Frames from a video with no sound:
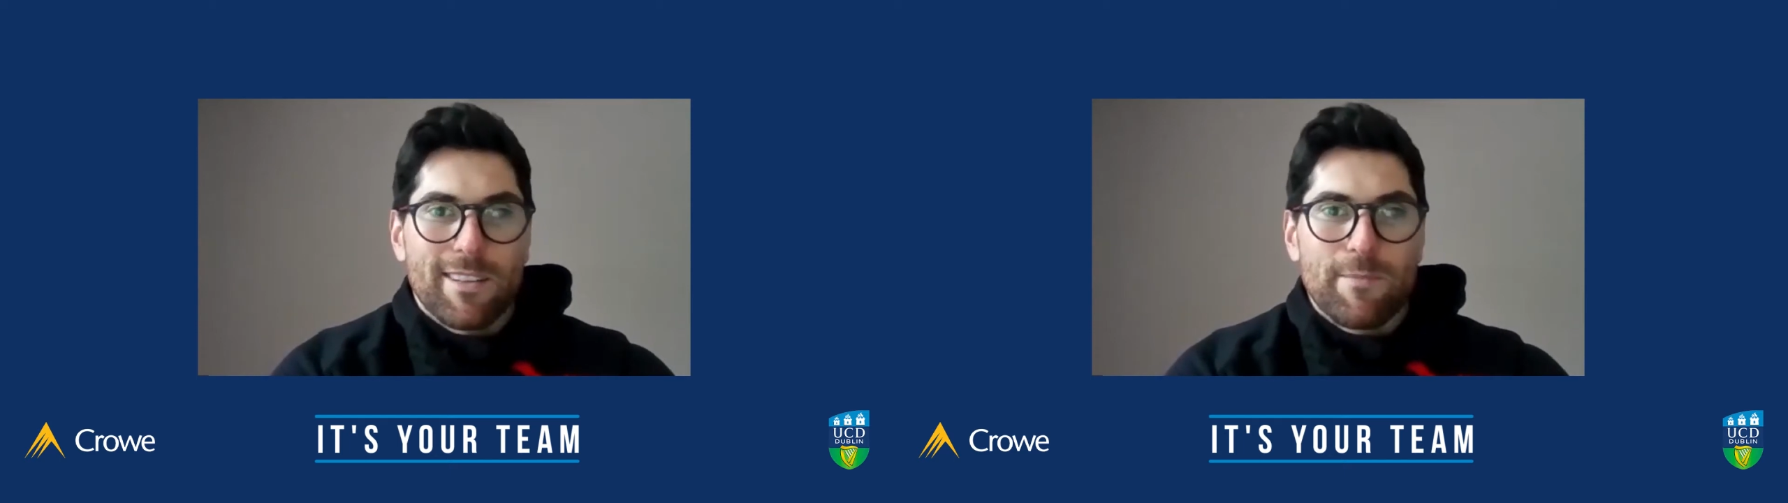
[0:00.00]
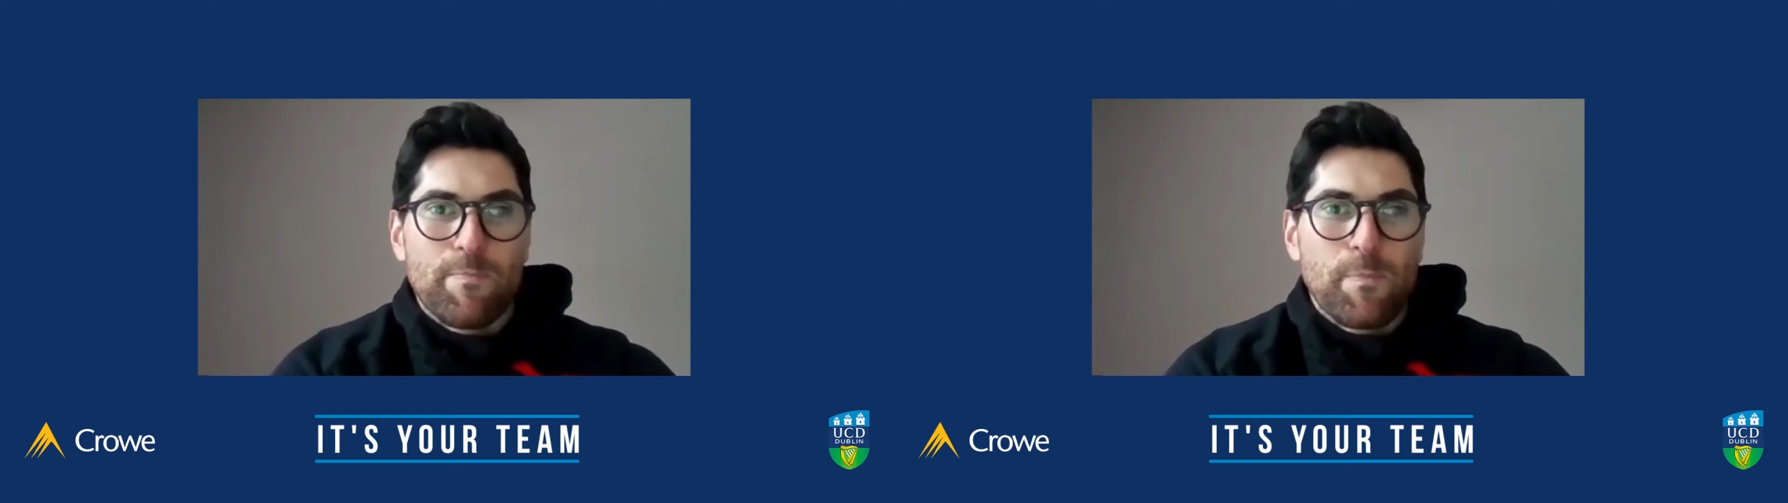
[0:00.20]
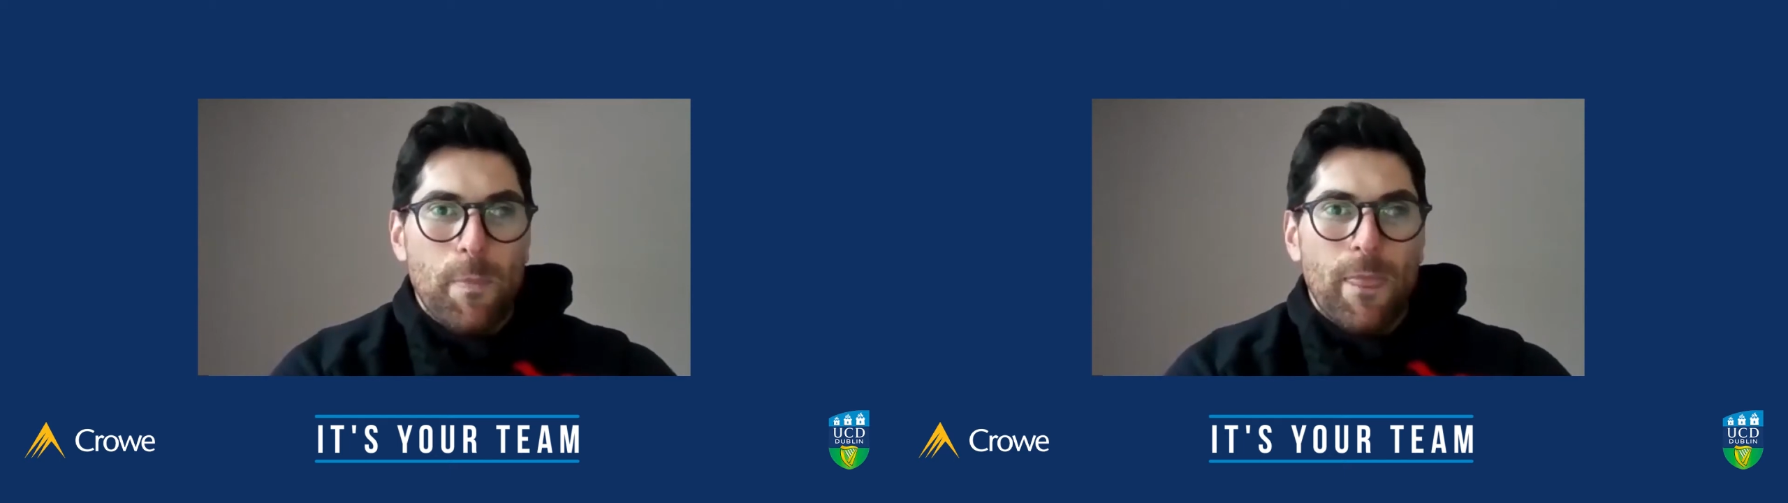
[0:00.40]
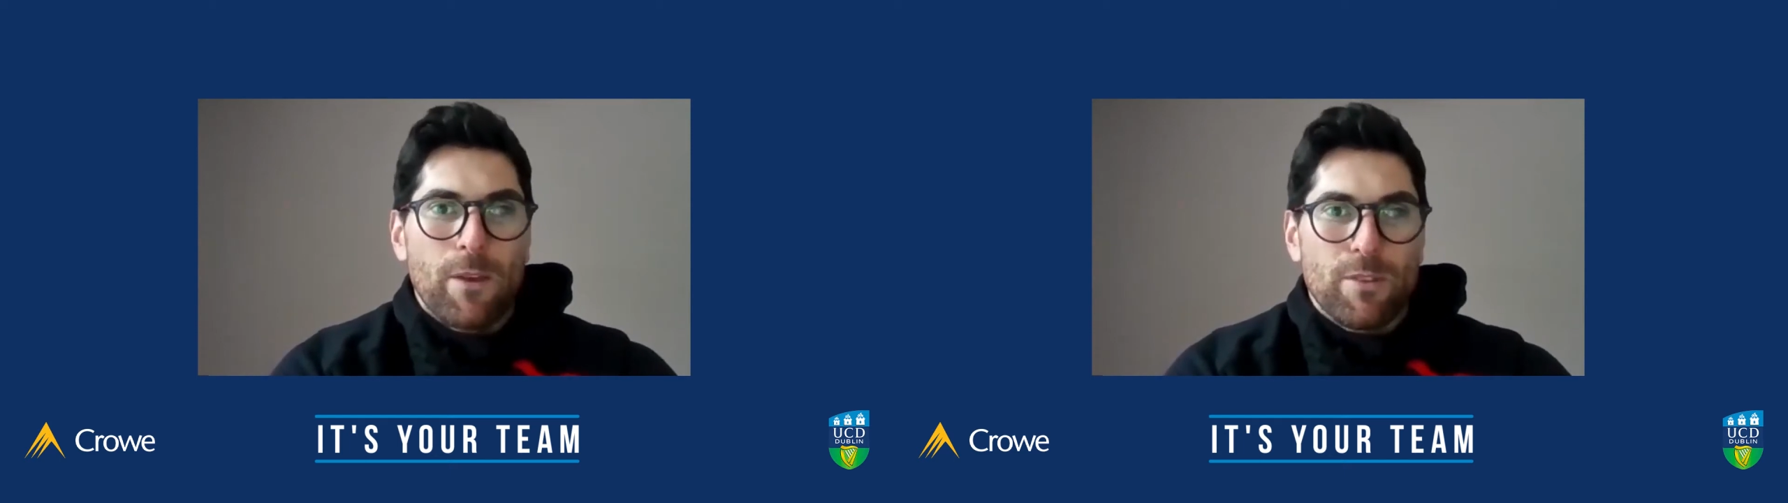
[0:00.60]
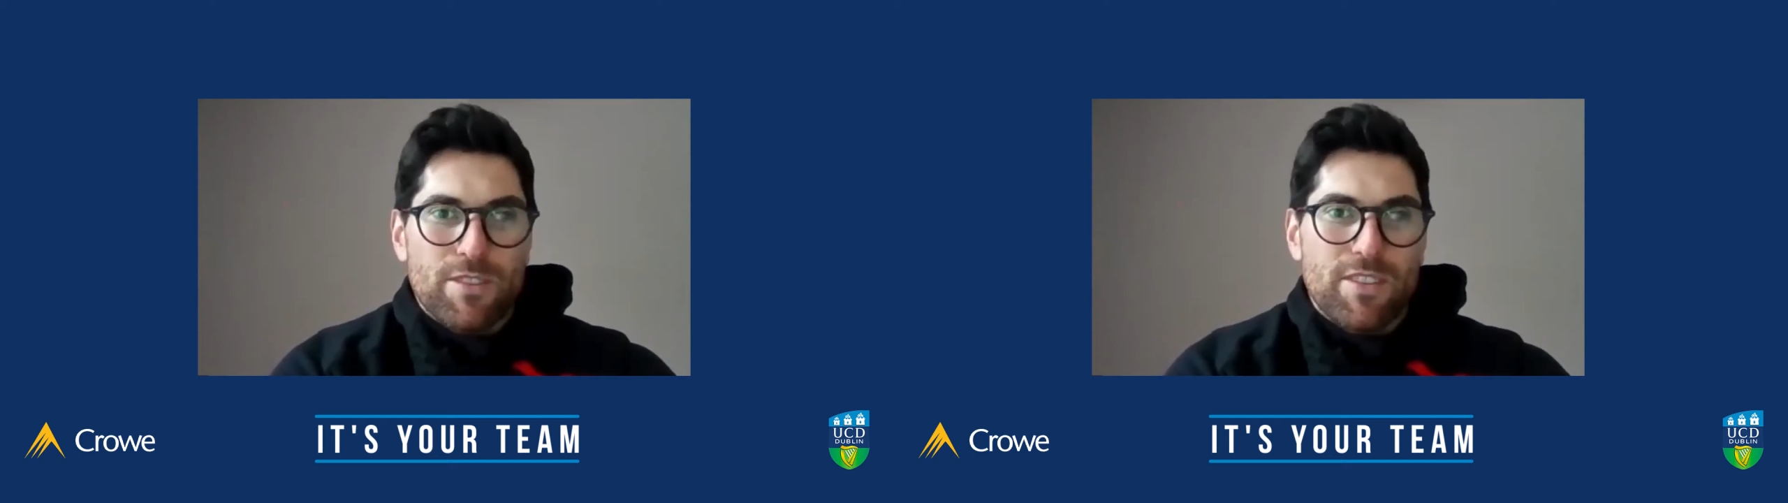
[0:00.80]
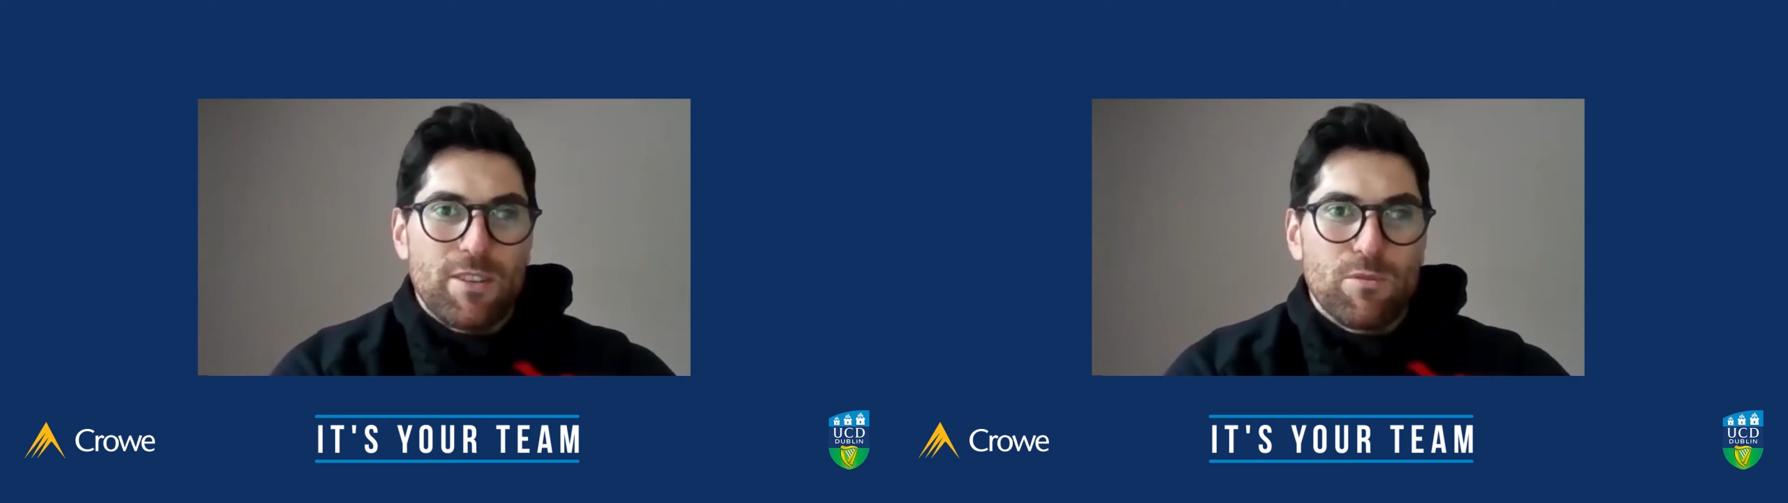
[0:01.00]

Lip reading: And as I said,